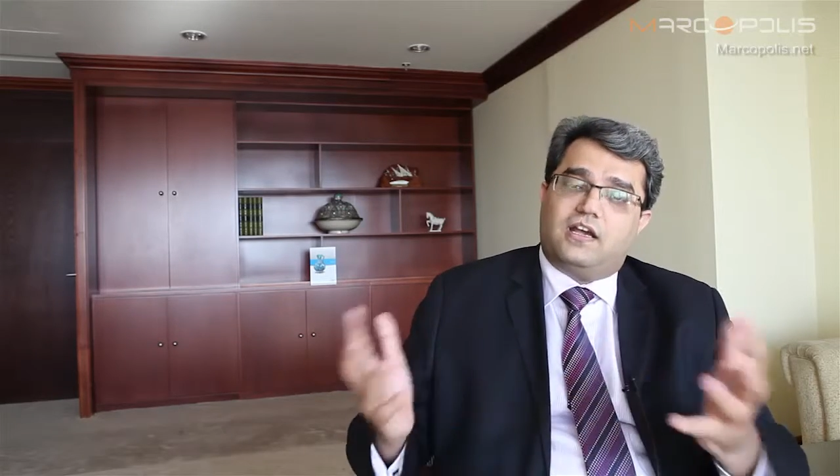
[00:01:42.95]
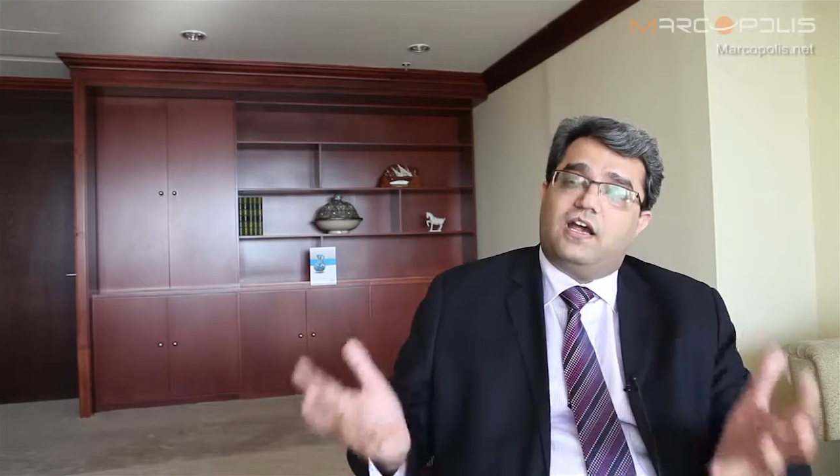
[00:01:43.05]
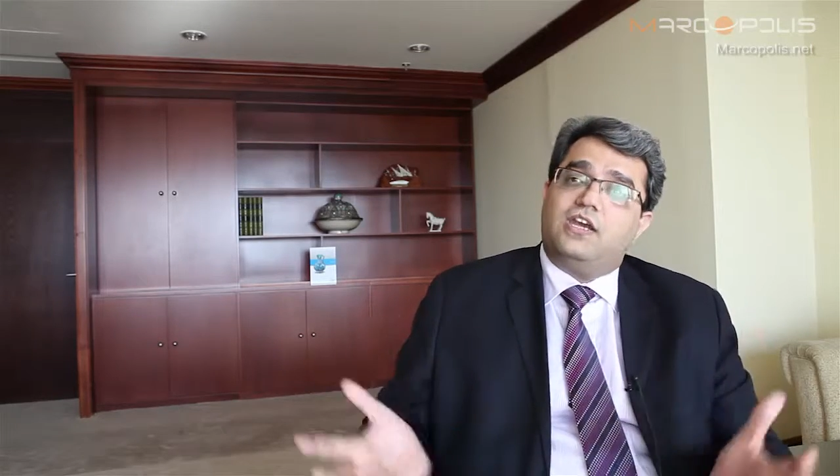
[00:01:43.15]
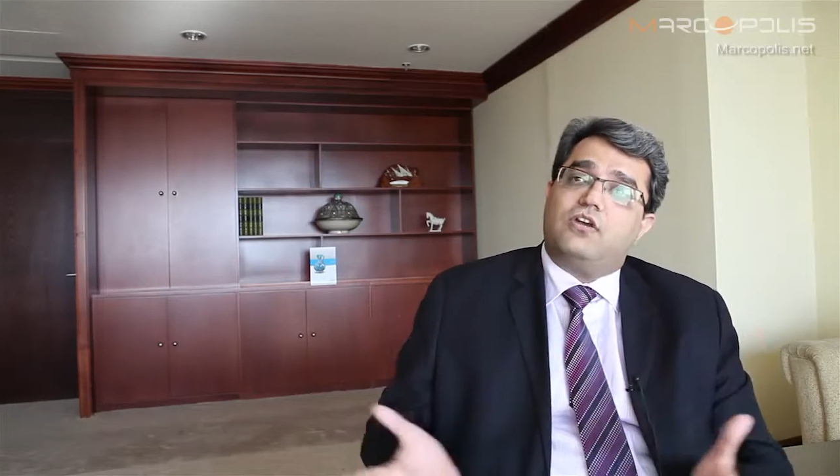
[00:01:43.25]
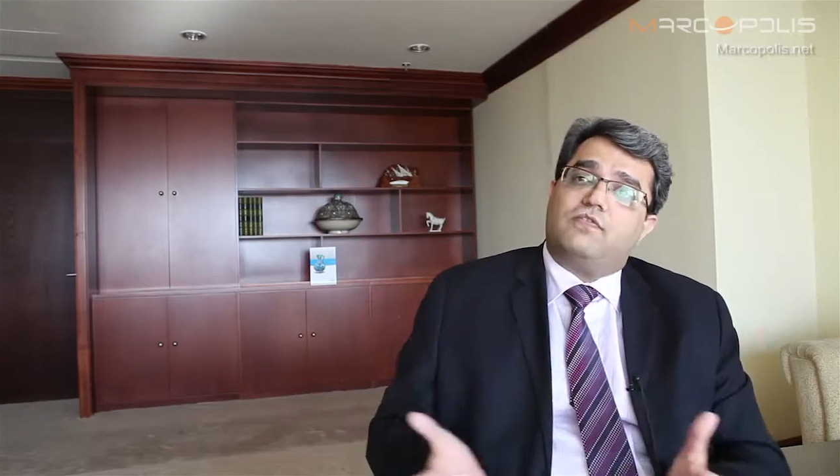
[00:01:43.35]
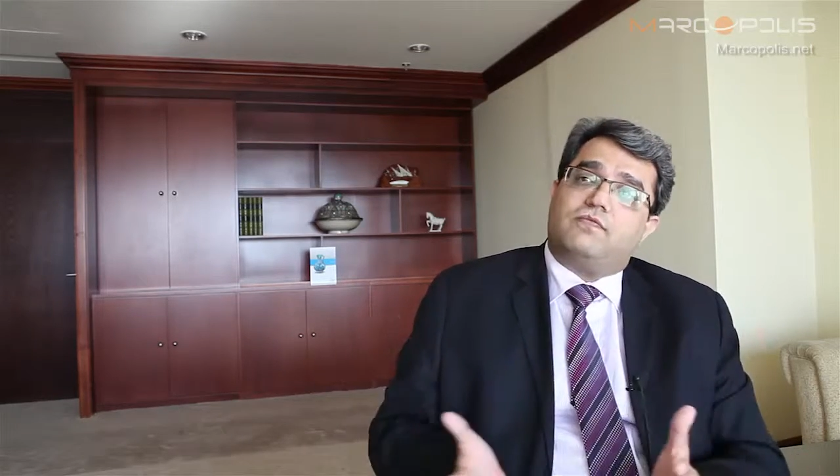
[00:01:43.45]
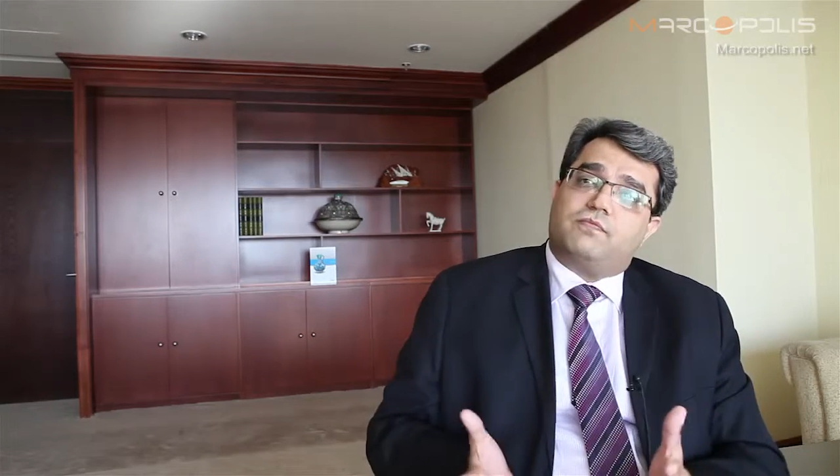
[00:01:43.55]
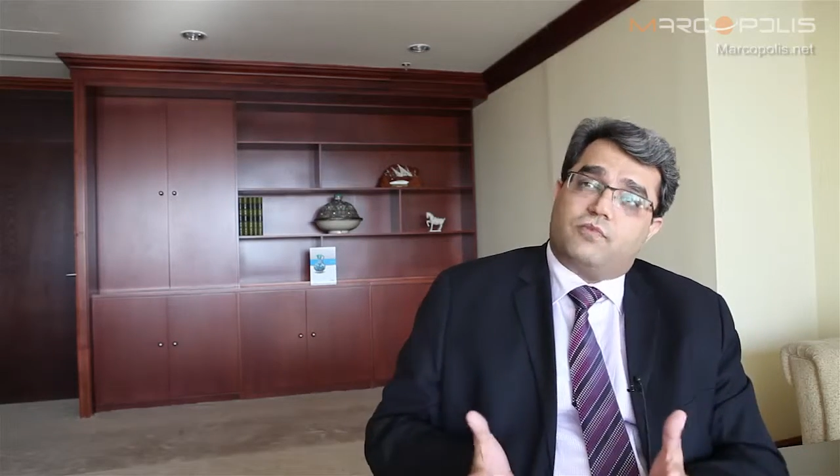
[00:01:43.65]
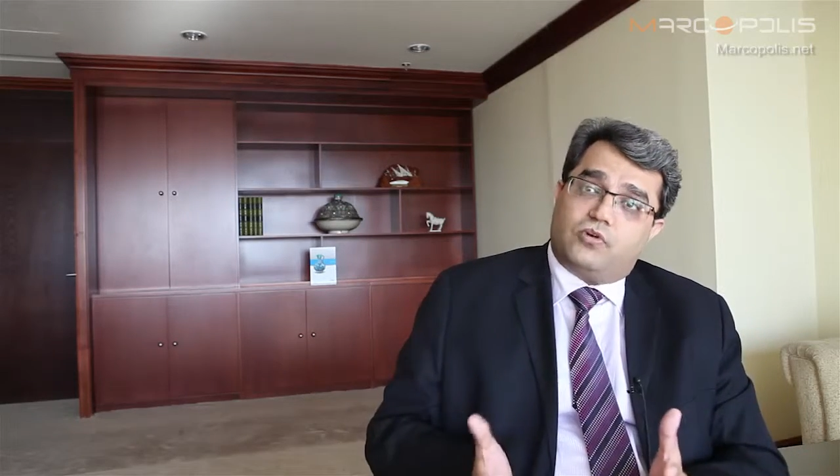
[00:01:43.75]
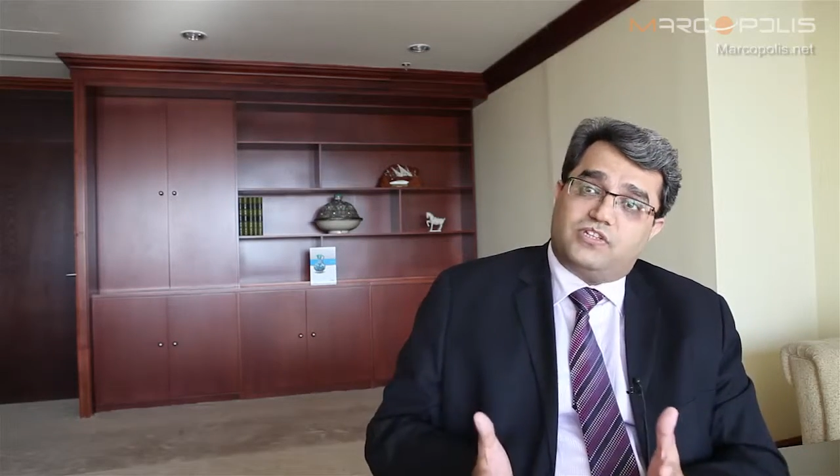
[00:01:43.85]
kind of
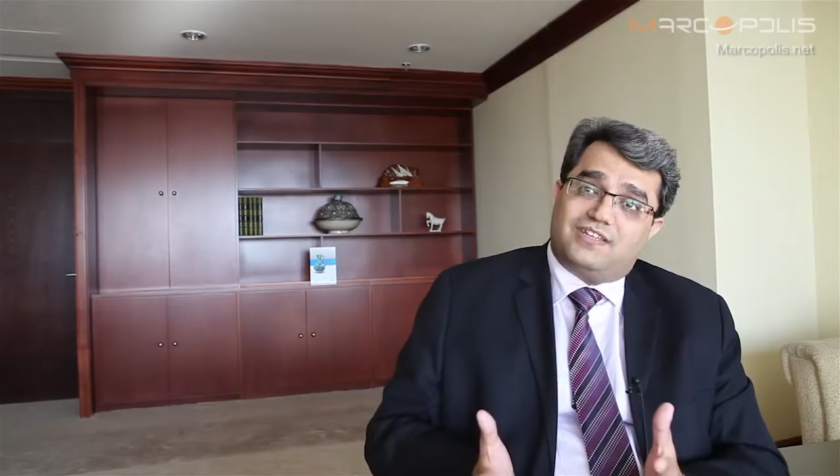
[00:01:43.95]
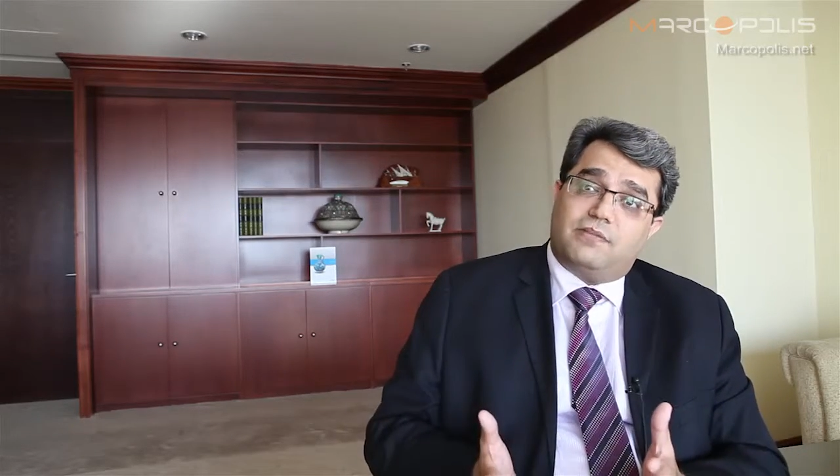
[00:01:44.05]
project,